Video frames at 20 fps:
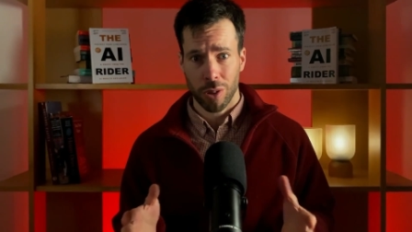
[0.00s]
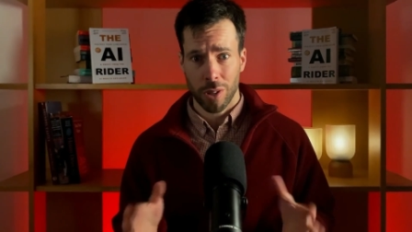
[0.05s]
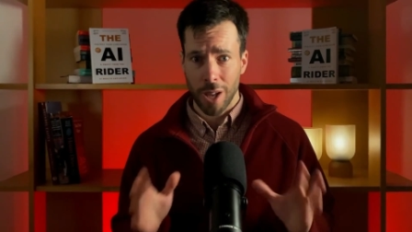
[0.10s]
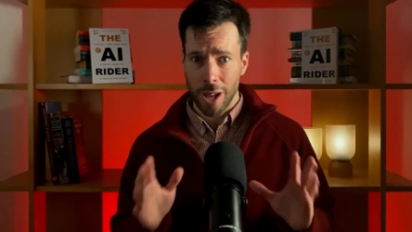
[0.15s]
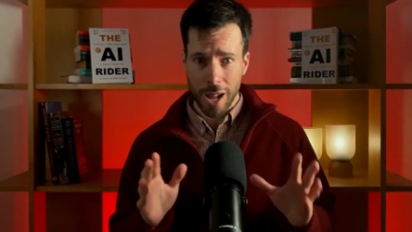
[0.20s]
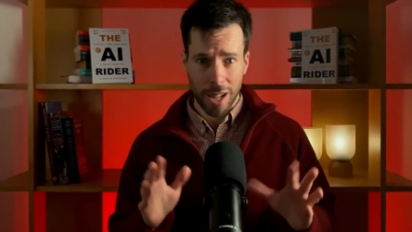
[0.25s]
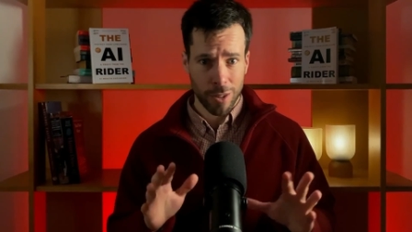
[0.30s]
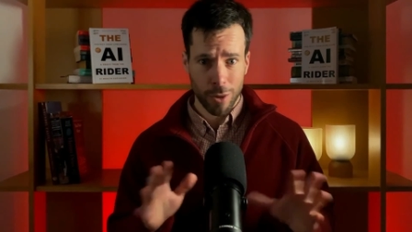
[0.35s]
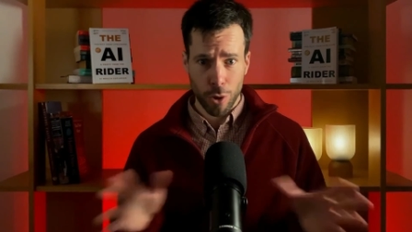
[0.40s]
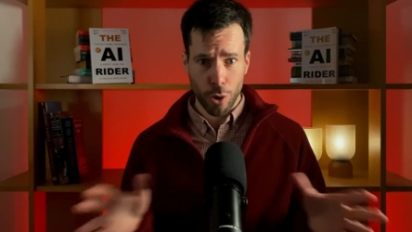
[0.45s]

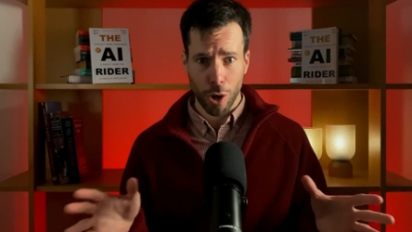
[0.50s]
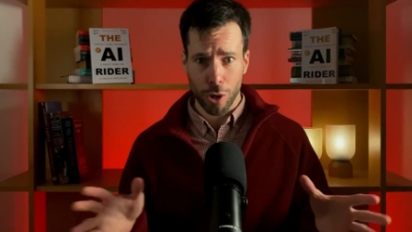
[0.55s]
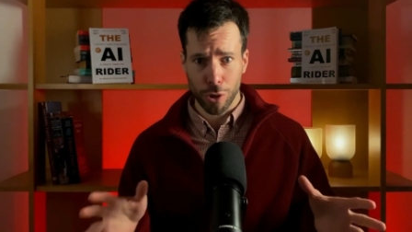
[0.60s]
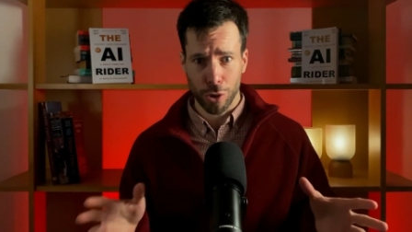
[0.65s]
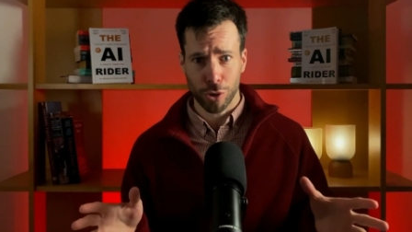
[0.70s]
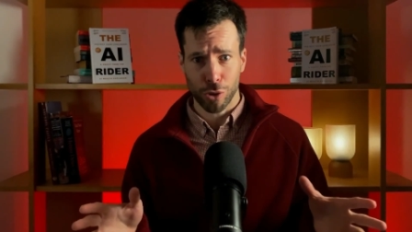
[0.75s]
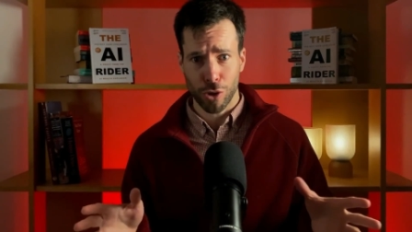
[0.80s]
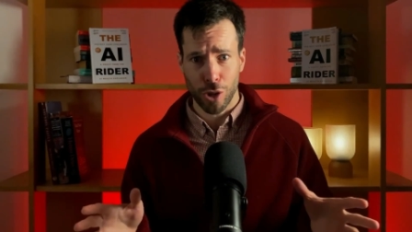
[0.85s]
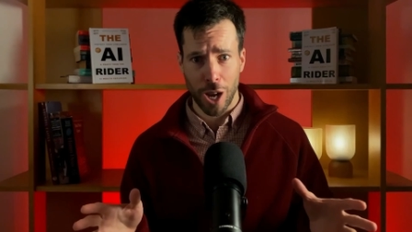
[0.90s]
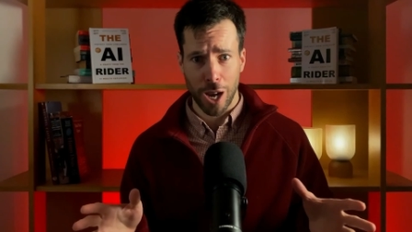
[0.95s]
and you are
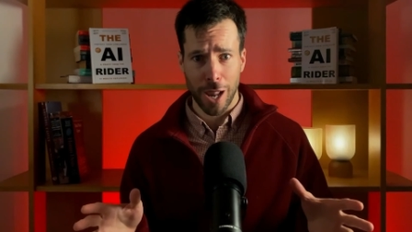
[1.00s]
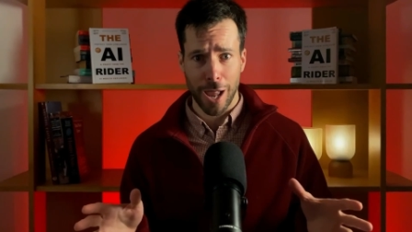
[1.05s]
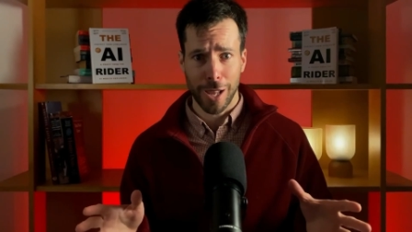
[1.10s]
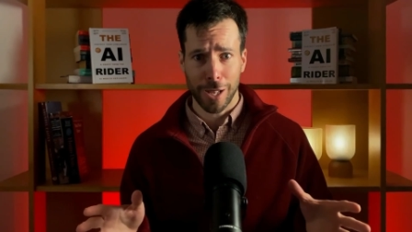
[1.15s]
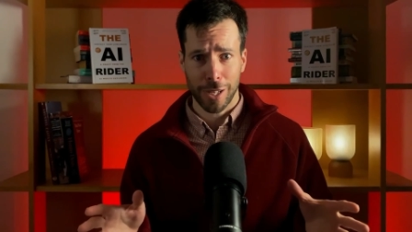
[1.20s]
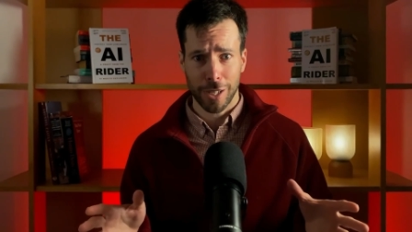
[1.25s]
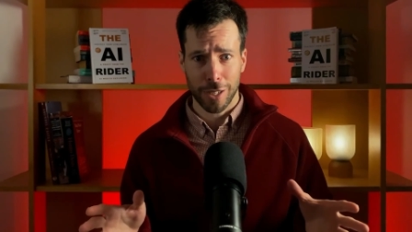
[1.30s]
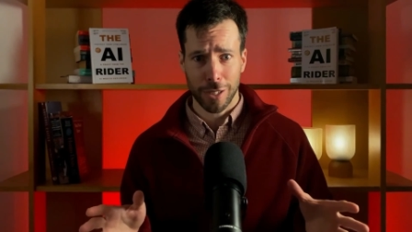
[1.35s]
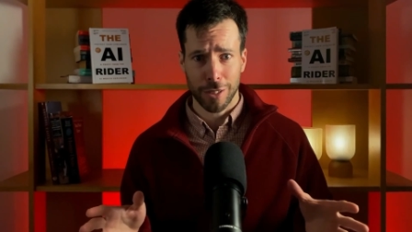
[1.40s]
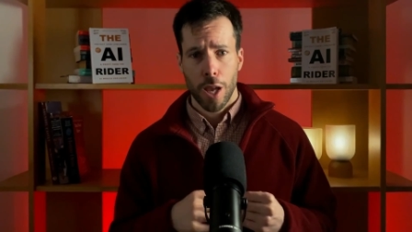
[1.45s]
not gonna
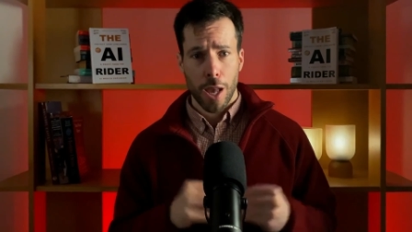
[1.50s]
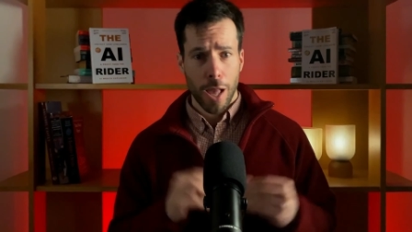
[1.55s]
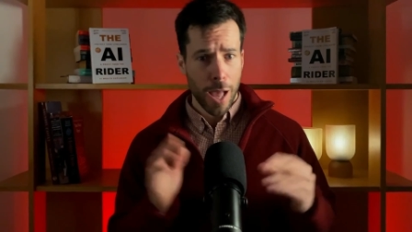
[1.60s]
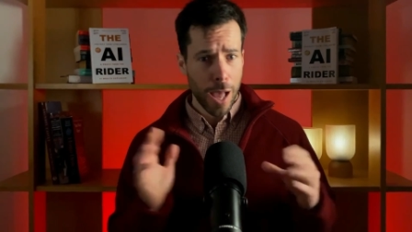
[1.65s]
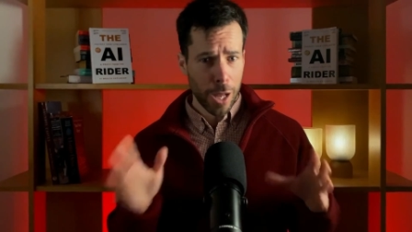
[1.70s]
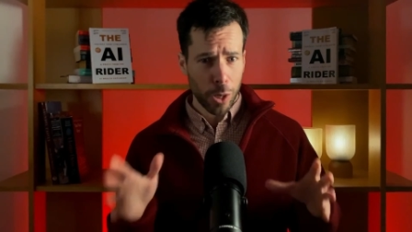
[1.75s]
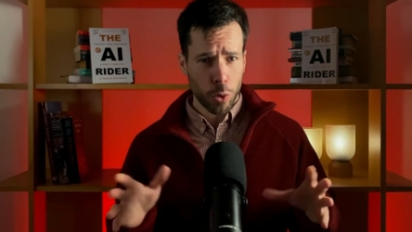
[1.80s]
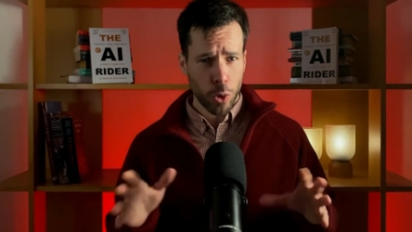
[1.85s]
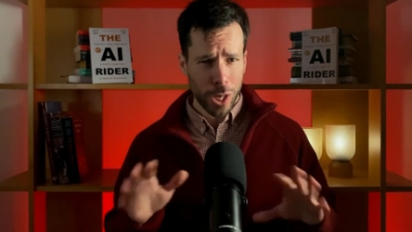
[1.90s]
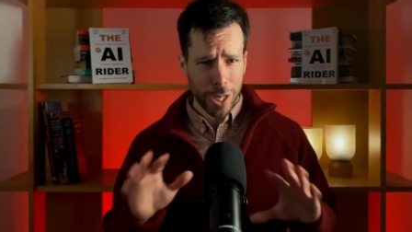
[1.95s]
like it.
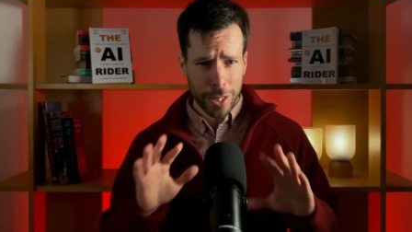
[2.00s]
Actually,